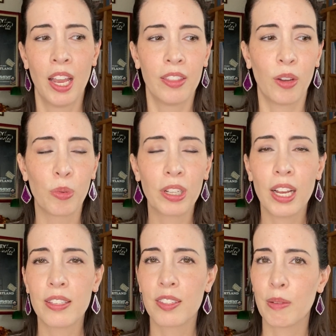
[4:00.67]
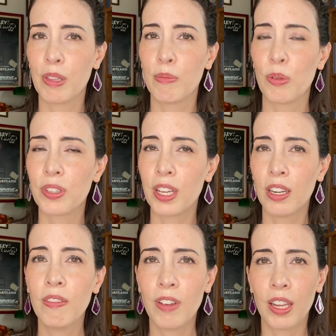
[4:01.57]
They realize that some of the most
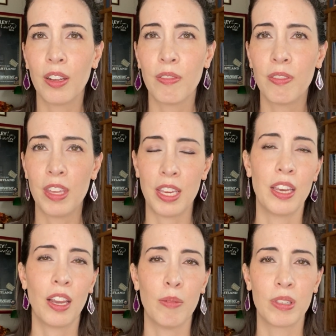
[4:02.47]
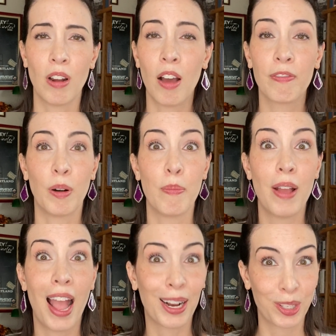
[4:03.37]
innovative thinking comes not from
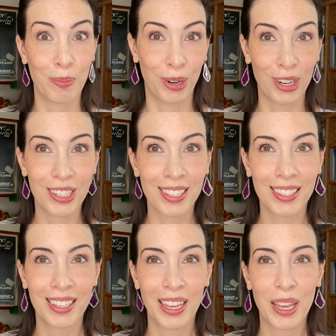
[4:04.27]
experts,